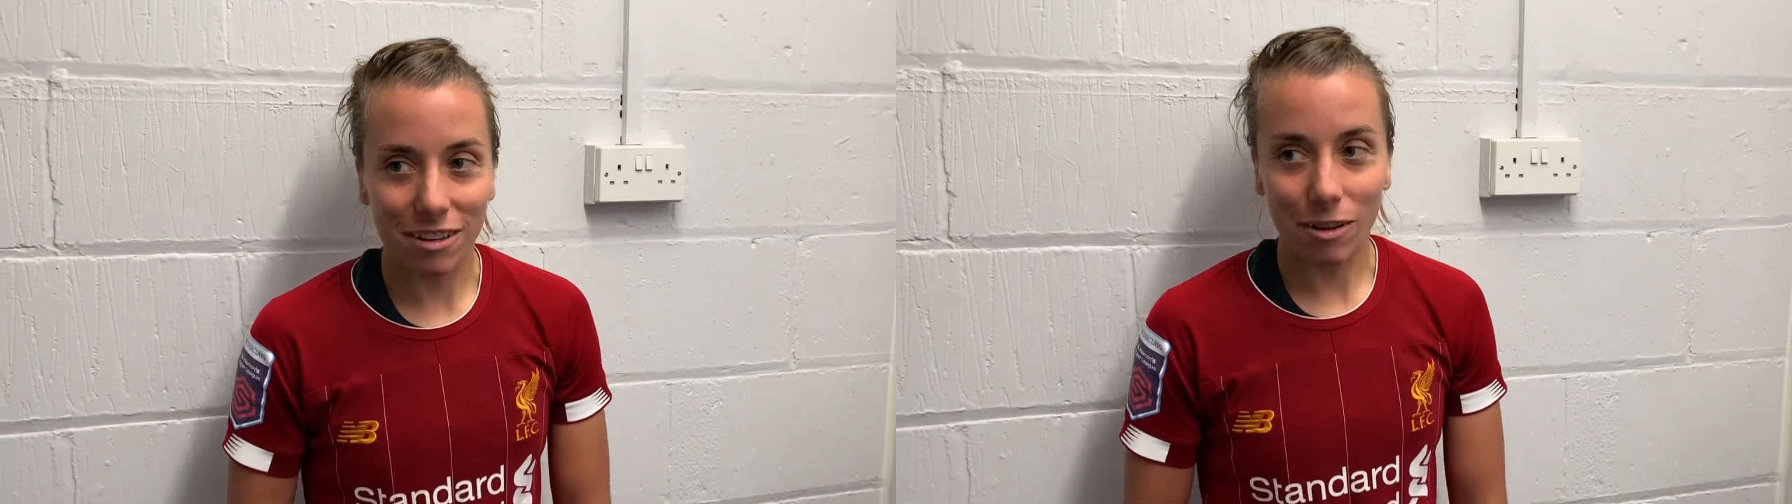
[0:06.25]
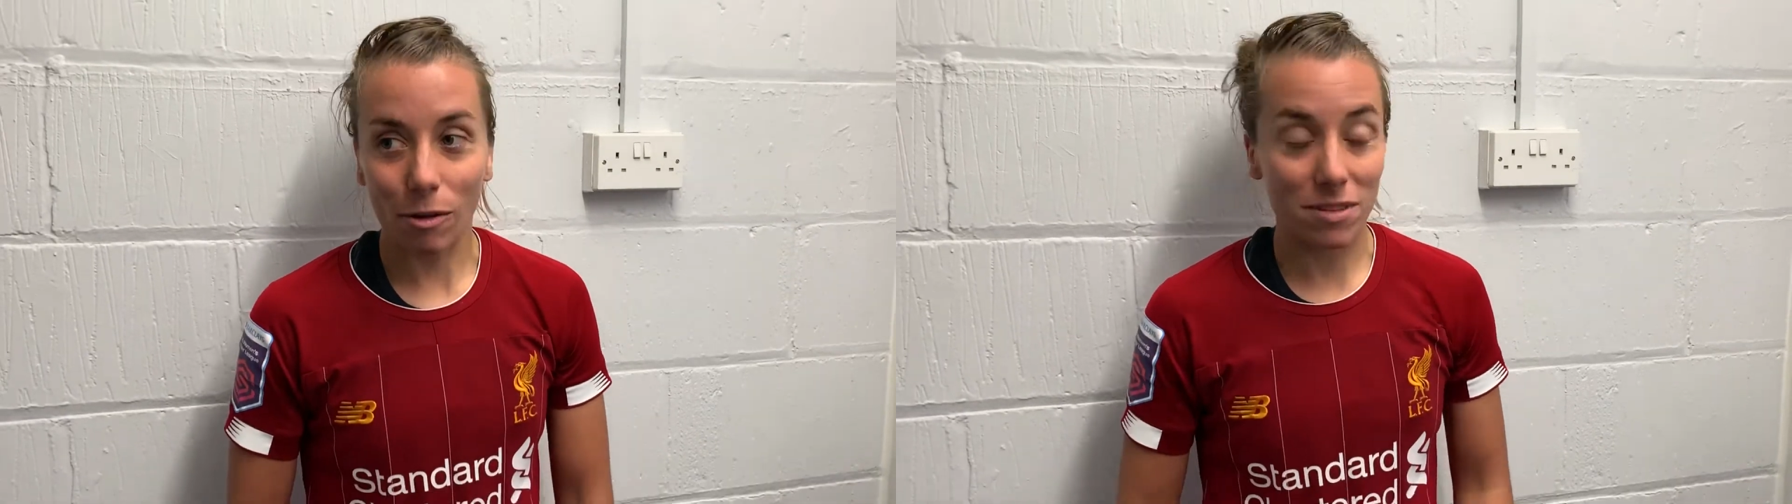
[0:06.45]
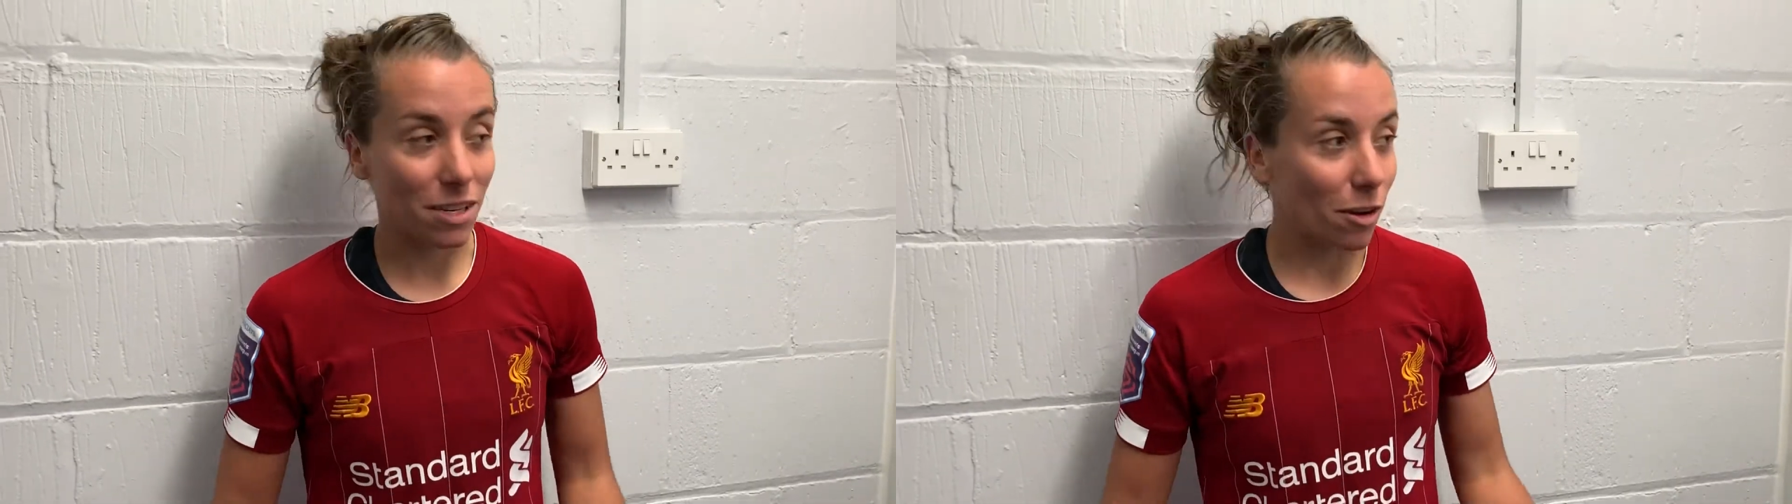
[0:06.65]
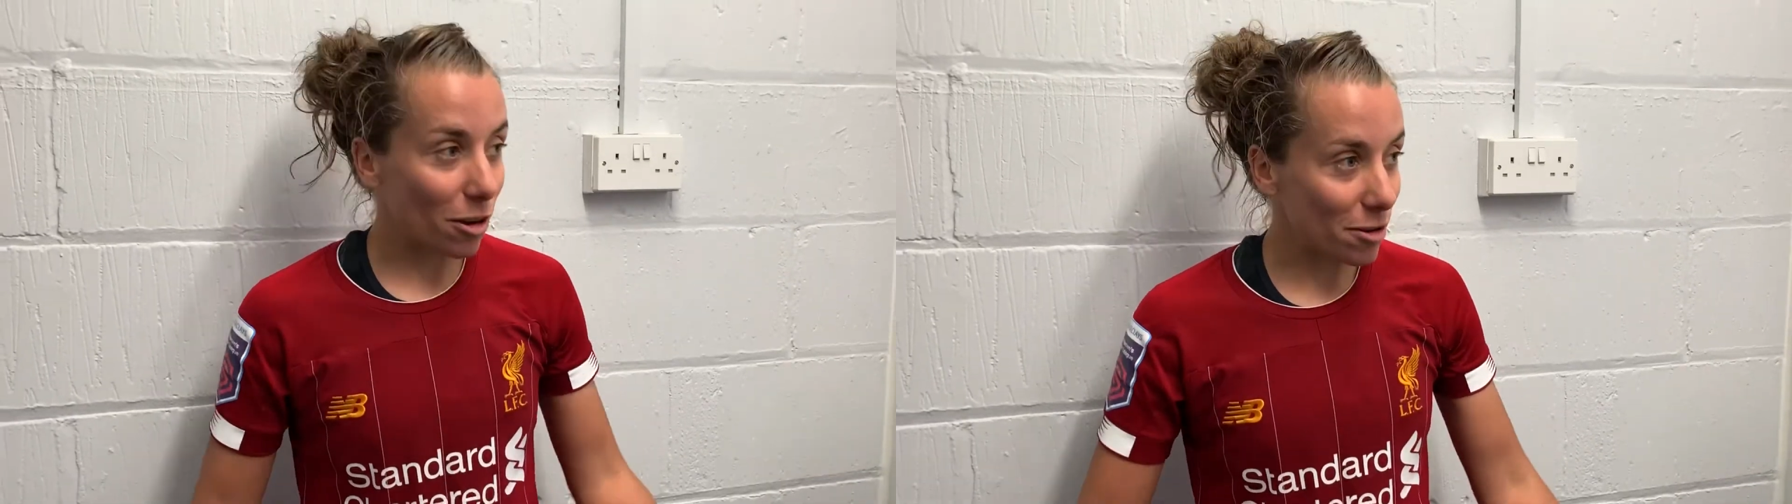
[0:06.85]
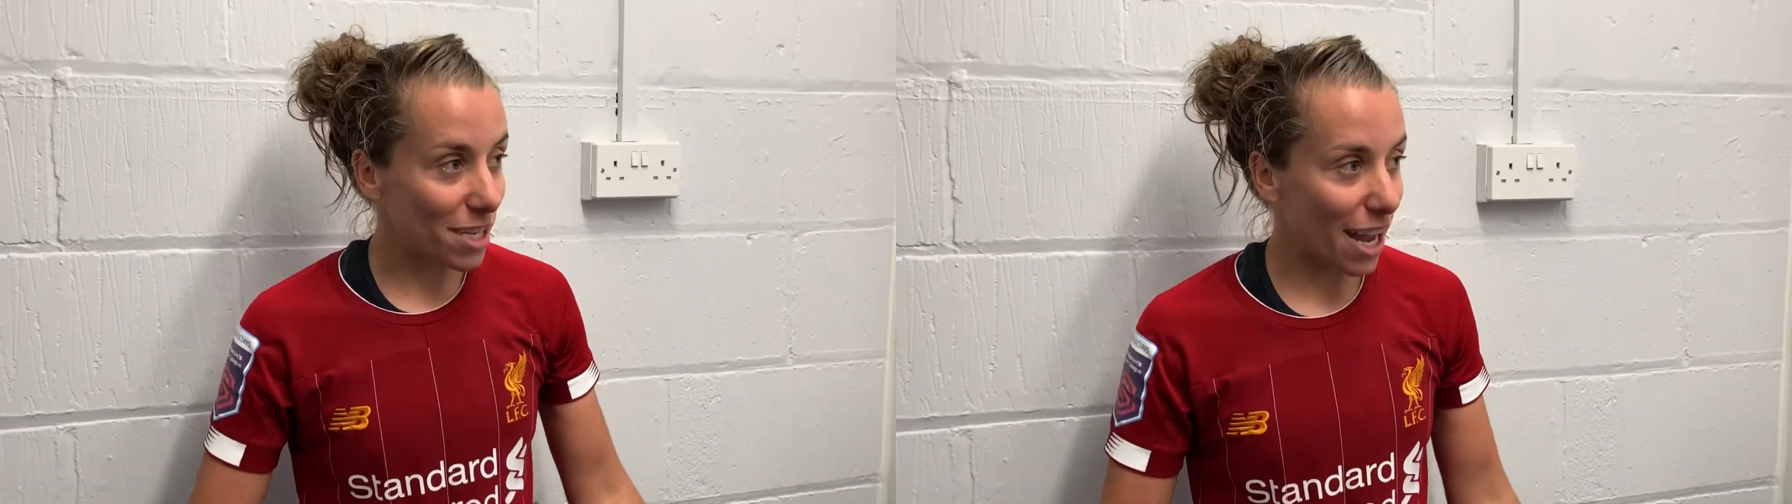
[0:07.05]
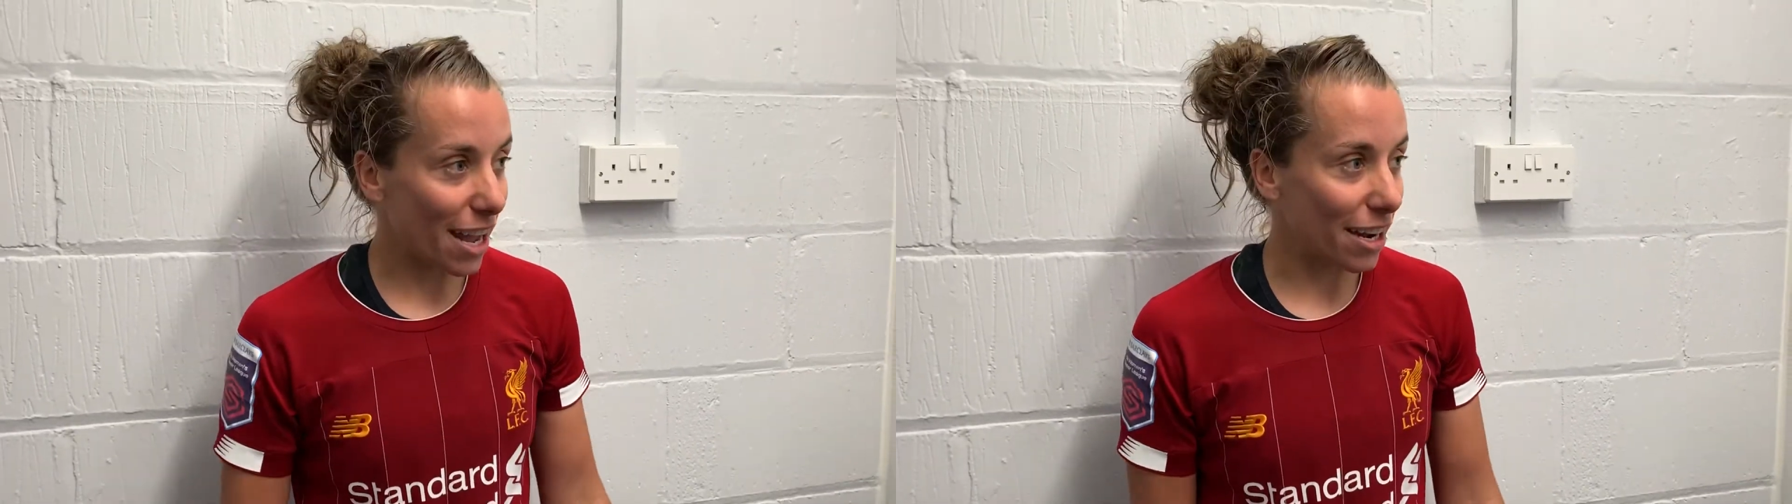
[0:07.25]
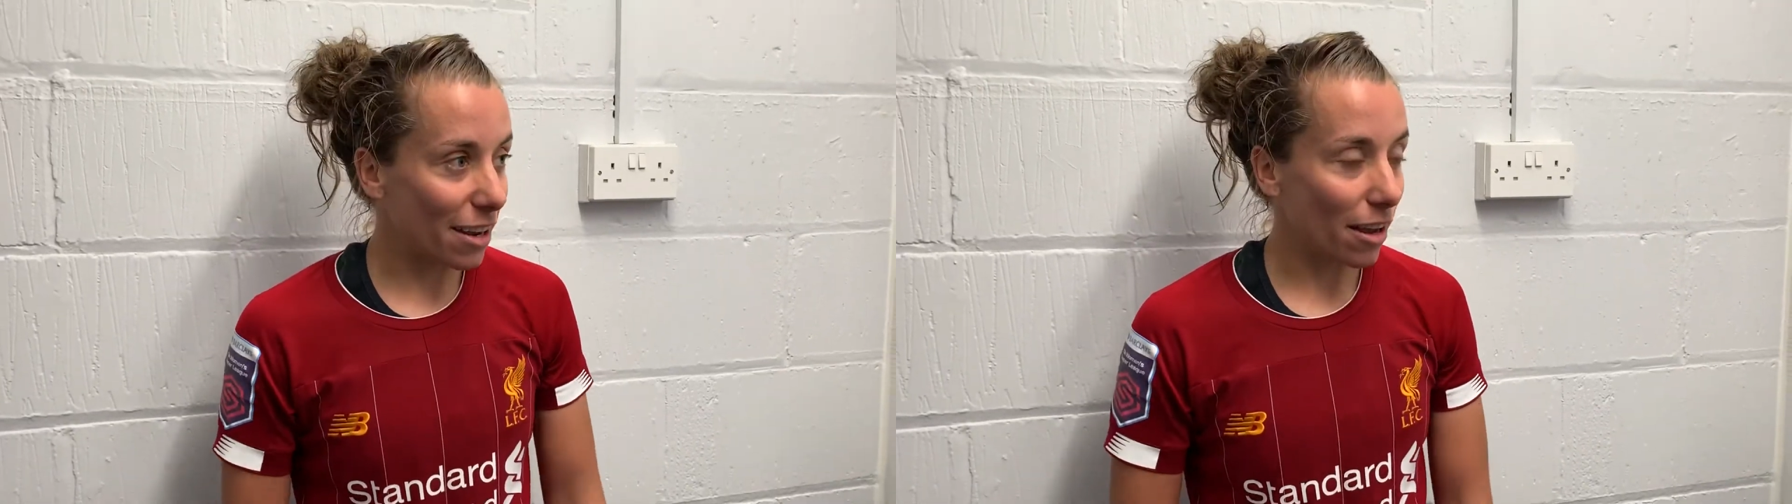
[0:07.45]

obviously not lose again,